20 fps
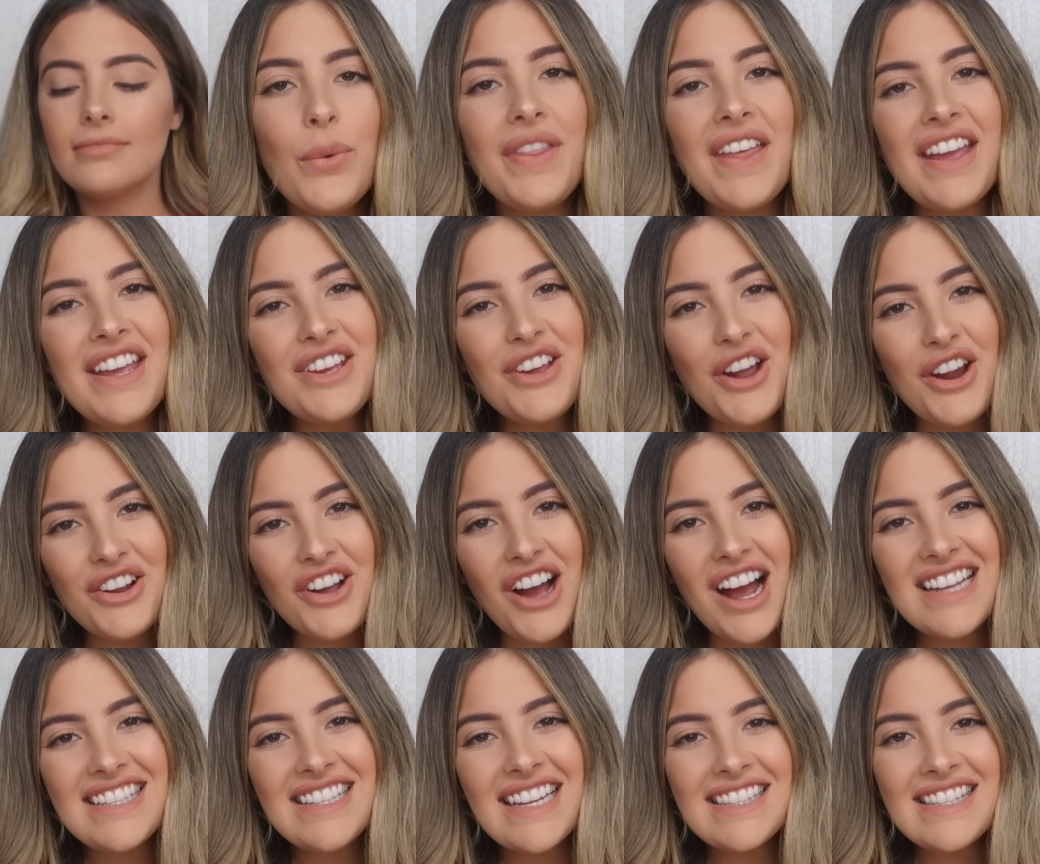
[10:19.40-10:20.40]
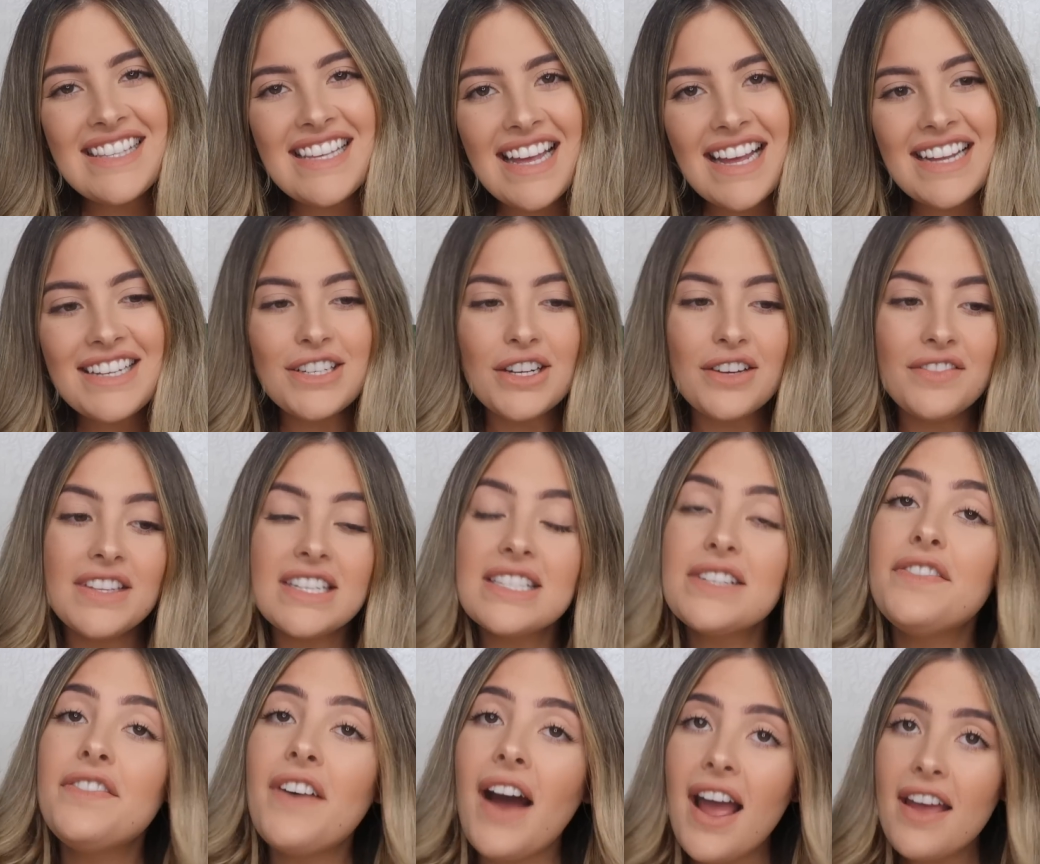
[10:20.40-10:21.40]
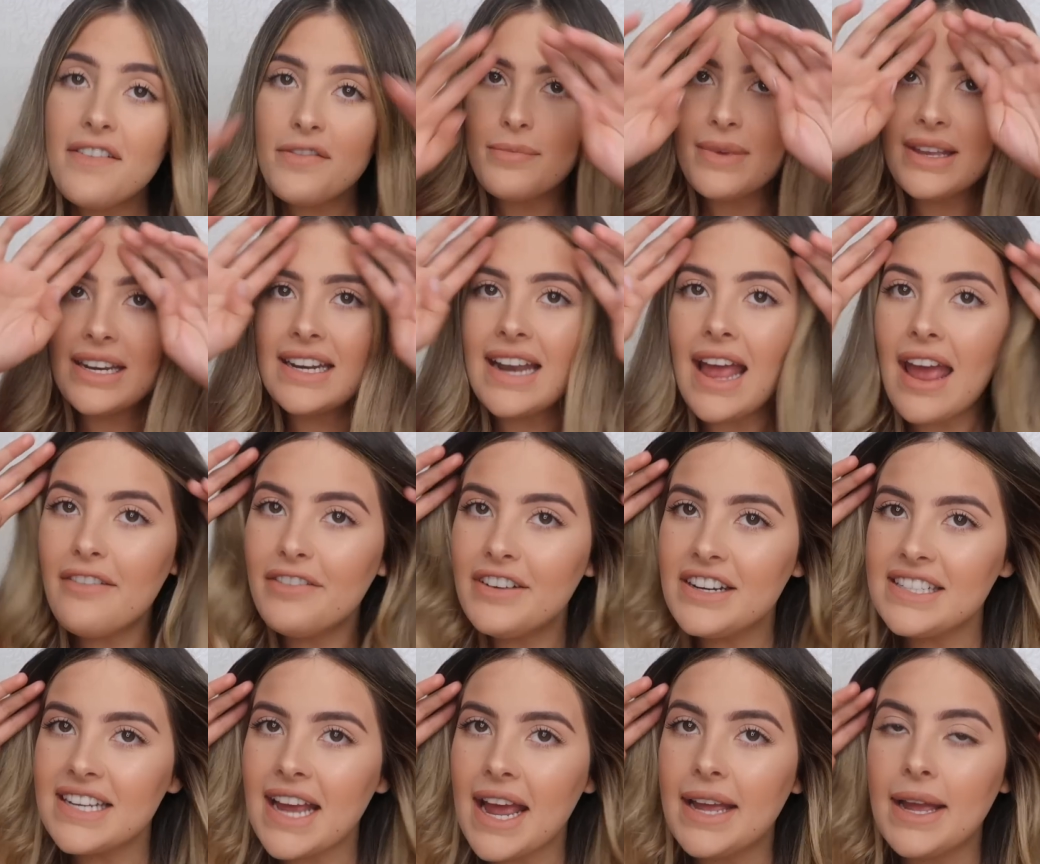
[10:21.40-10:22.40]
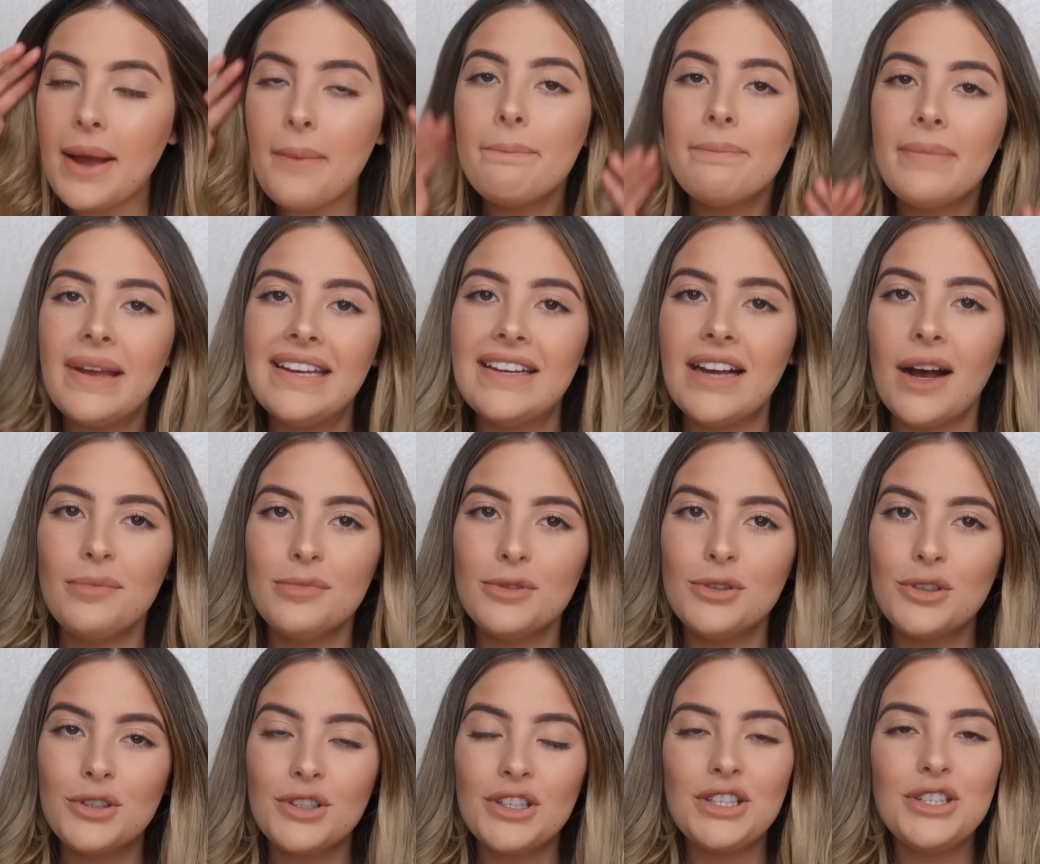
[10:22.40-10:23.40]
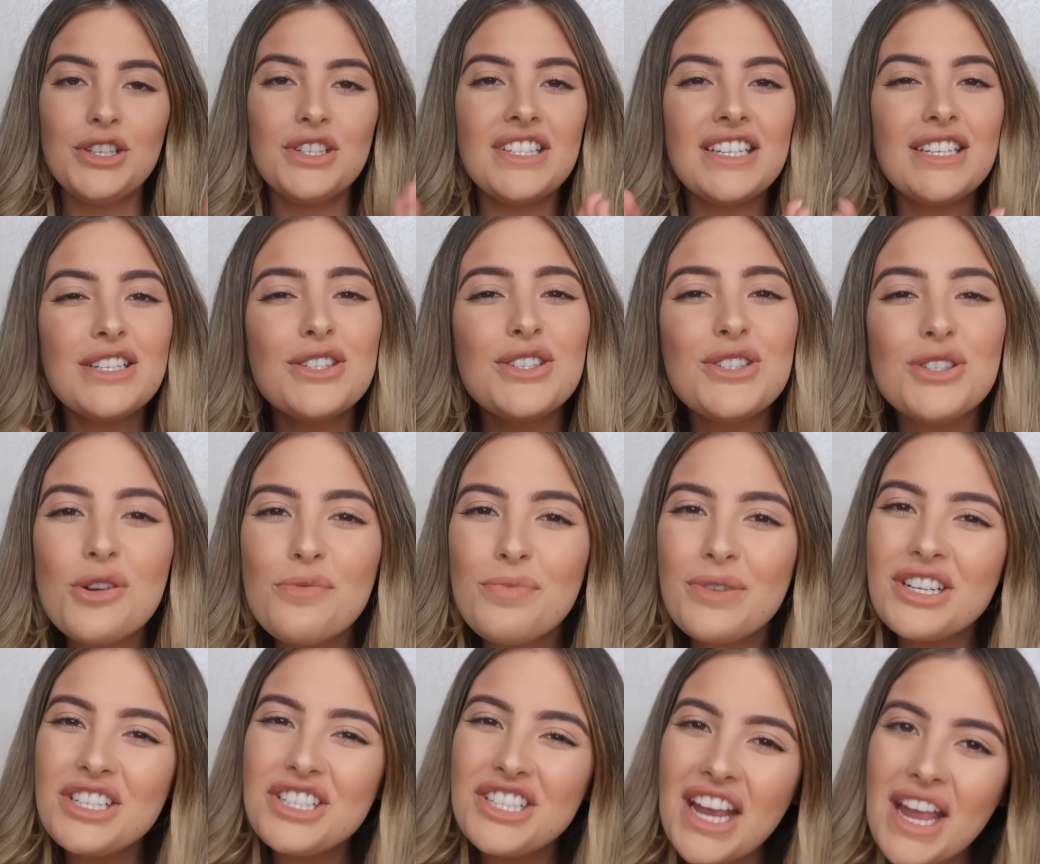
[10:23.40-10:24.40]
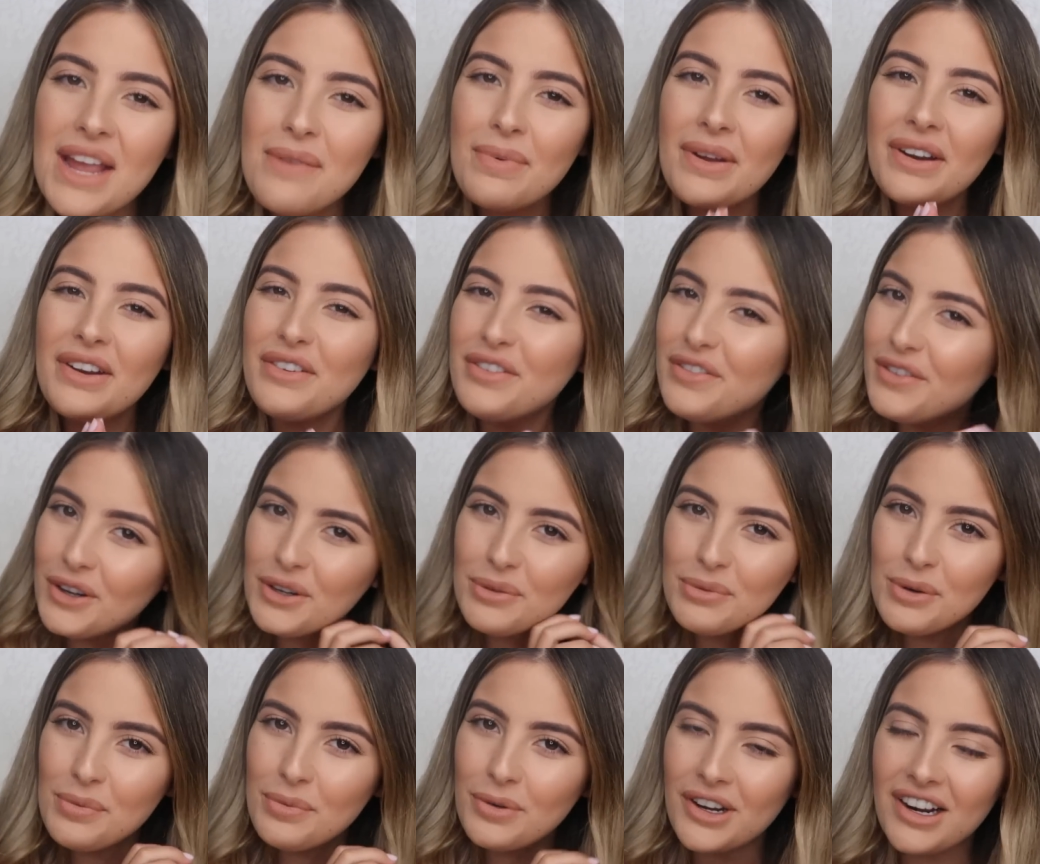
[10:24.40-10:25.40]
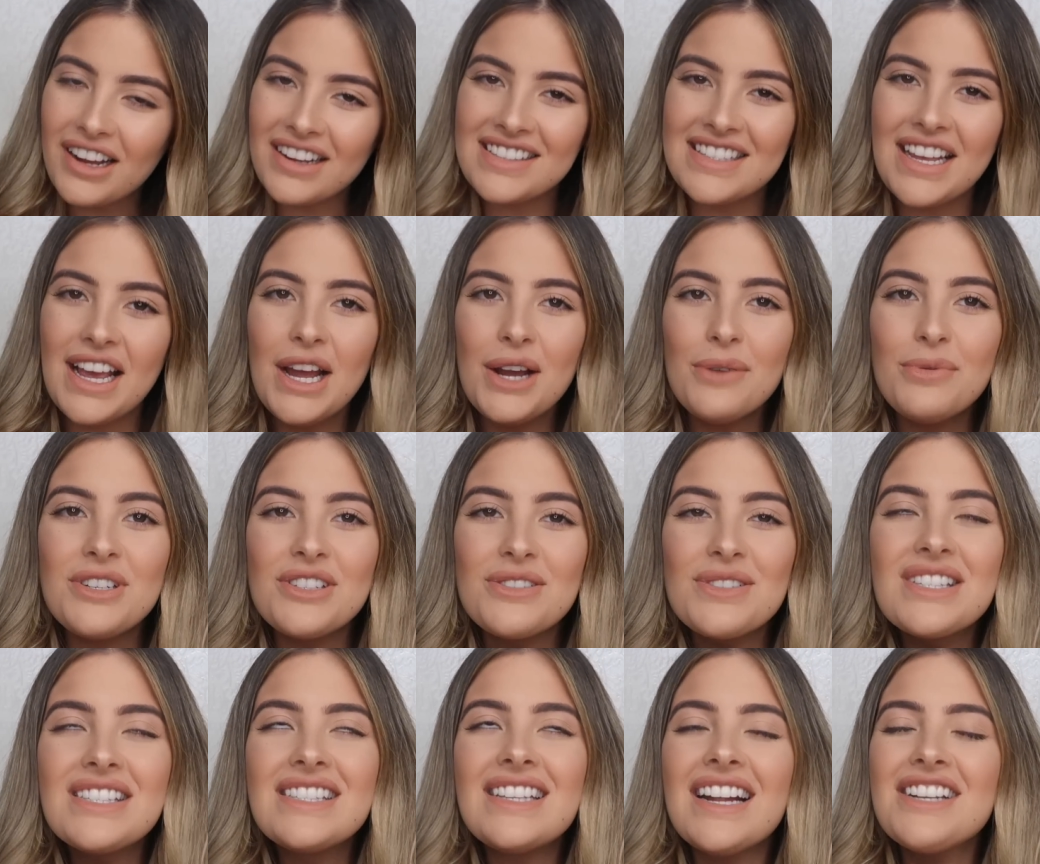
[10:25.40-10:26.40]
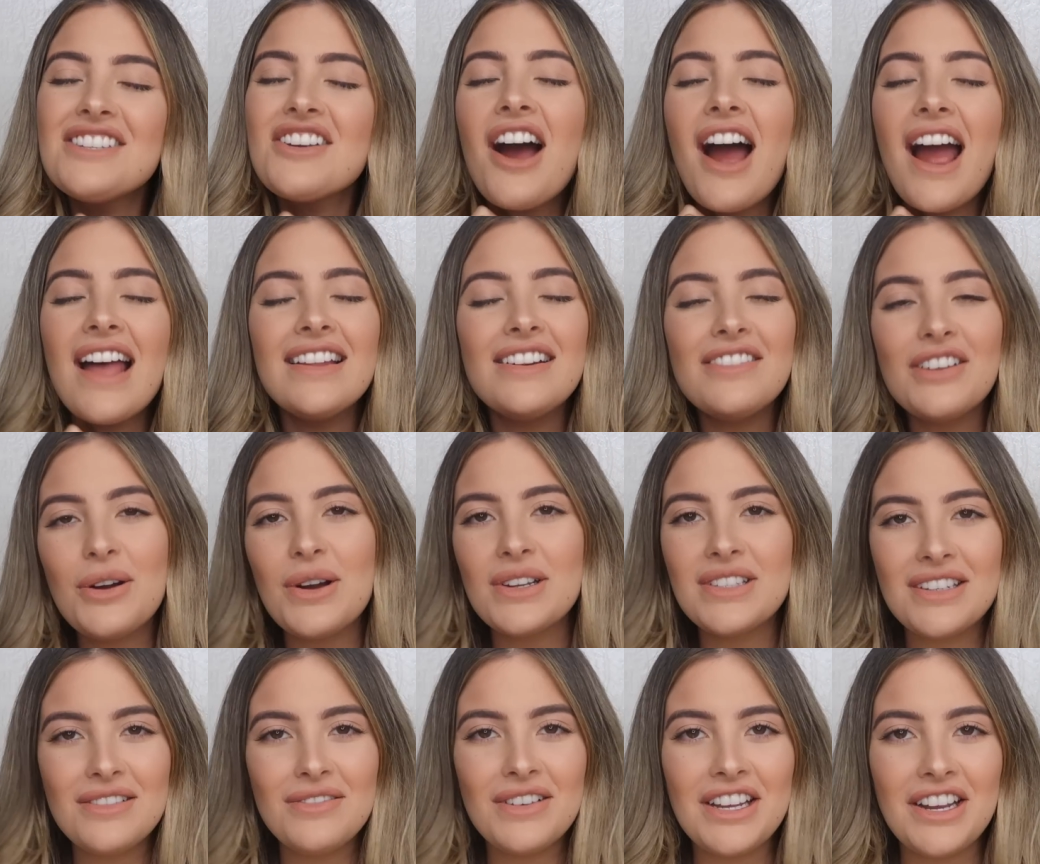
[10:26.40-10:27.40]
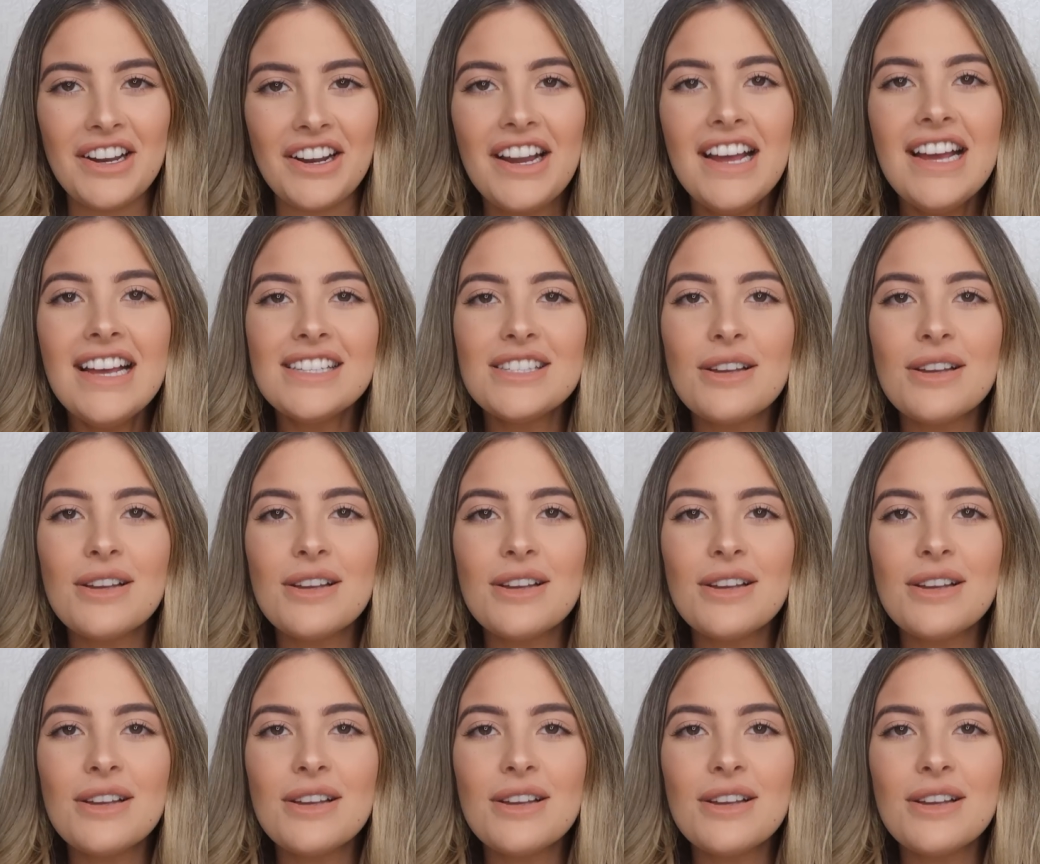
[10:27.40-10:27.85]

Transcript: Well, there you go, guys. That's the end of this 5-minute everyday makeup look using super cheap and affordable products, which was such a highly requested video.